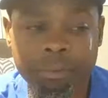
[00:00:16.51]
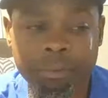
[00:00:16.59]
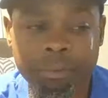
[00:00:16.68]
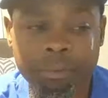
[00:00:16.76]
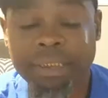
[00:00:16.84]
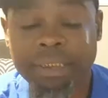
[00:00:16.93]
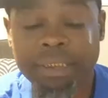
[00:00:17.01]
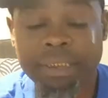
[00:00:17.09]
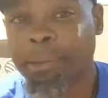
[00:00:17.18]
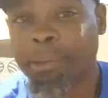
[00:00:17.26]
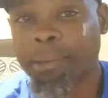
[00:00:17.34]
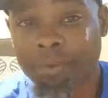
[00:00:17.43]
We set
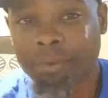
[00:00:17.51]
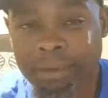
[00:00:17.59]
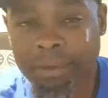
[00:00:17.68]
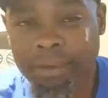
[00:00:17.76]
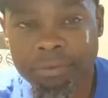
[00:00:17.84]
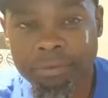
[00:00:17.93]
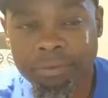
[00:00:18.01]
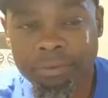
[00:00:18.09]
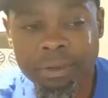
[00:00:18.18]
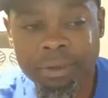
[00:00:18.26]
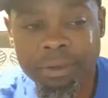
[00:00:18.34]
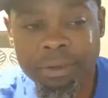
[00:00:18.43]
limits on ourselves.
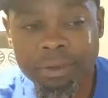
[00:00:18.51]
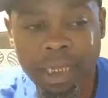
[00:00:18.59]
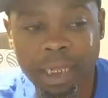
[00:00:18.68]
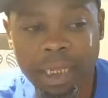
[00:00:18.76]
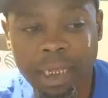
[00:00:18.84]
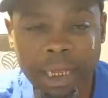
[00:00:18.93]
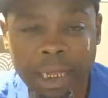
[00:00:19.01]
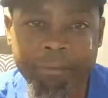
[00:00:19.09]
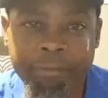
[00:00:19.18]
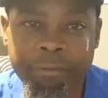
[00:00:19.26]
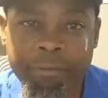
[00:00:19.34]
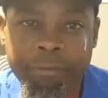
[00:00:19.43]
I, I
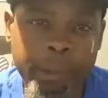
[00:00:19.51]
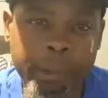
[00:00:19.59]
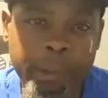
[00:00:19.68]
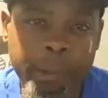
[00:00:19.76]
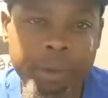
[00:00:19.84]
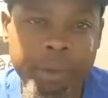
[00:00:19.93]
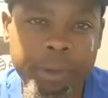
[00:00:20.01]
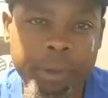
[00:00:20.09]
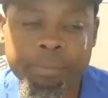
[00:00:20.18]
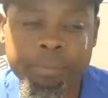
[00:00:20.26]
even remember in